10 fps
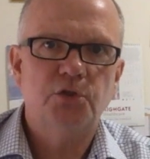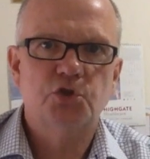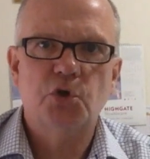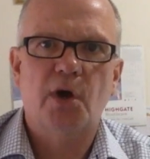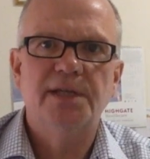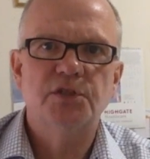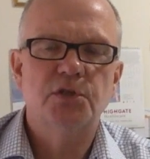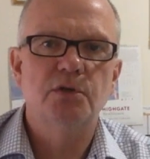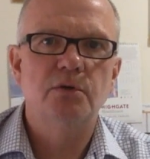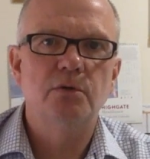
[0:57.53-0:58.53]
tries
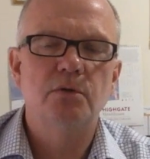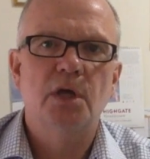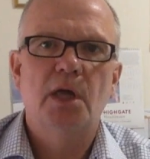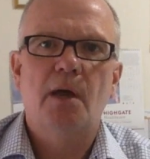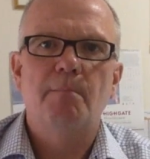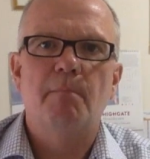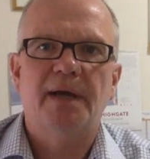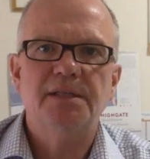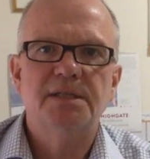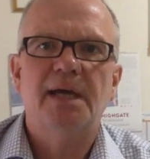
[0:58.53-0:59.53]
to
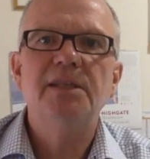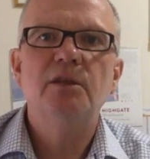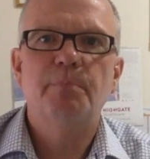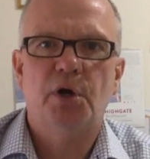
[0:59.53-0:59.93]
maintain the